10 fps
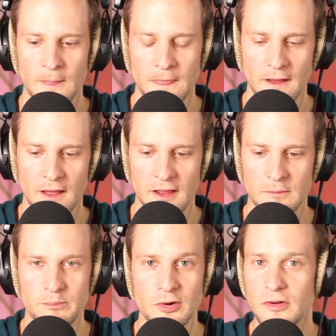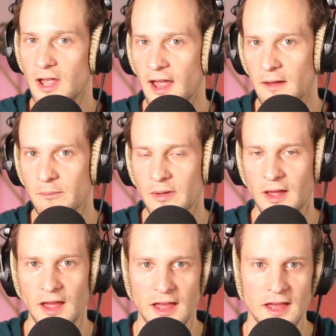like boot camp,
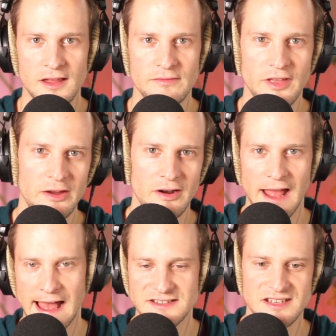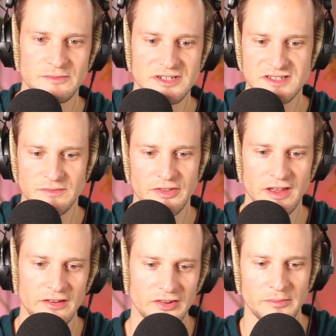and they were asking me some
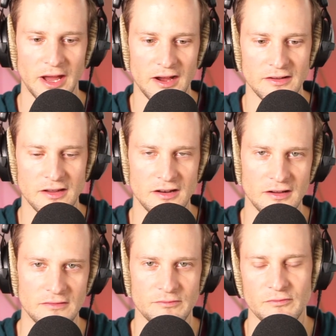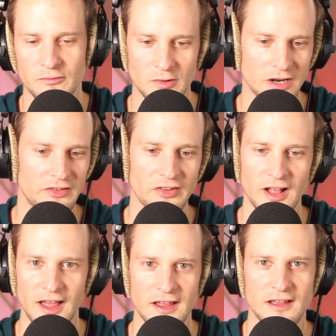things about what it's
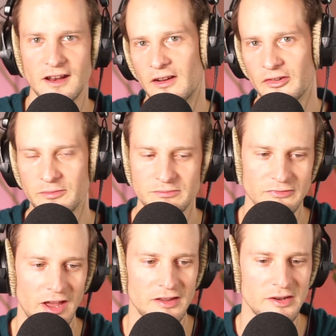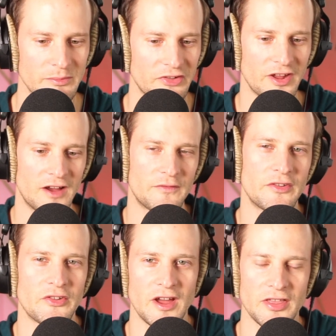like, and I was telling them stuff,
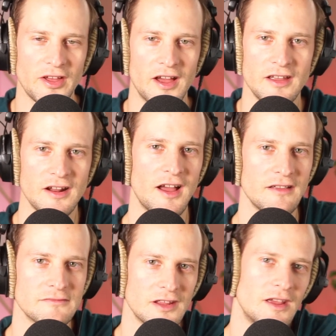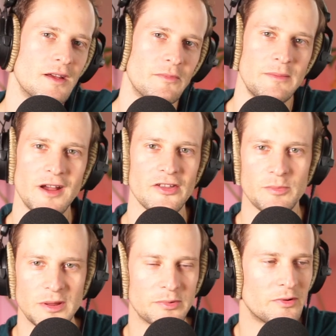and so I thought maybe other
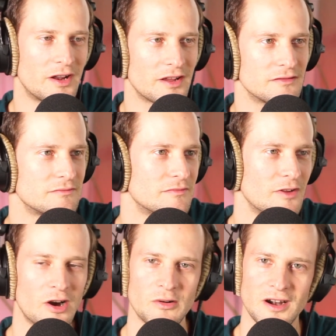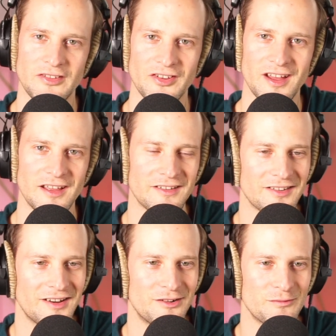people want to know what it's like,
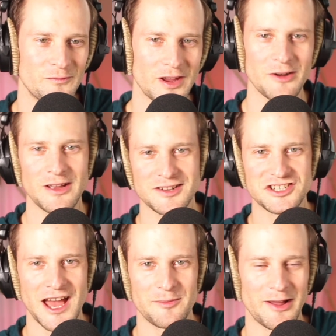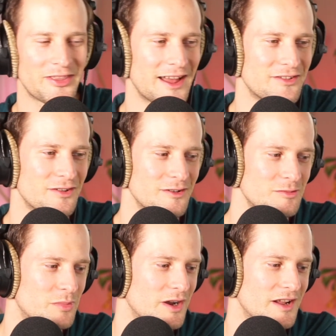so figure we could chat about that too.
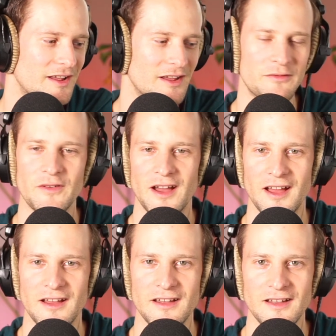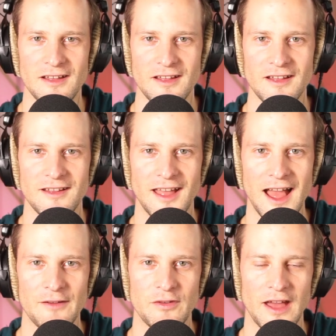But if
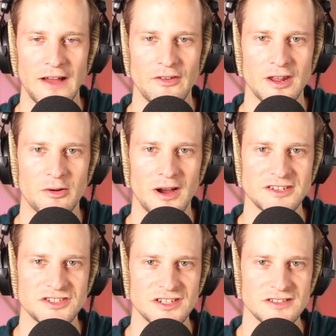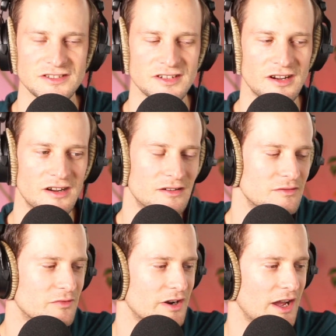you have any questions or
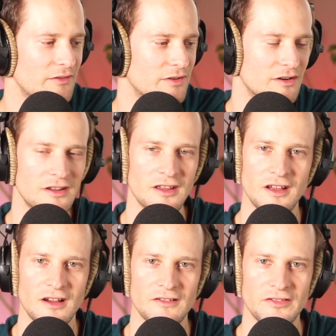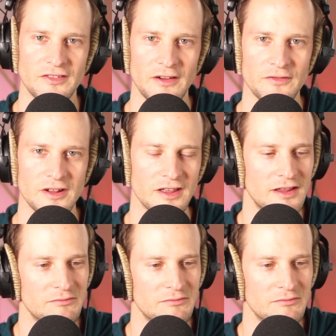whatever, definitely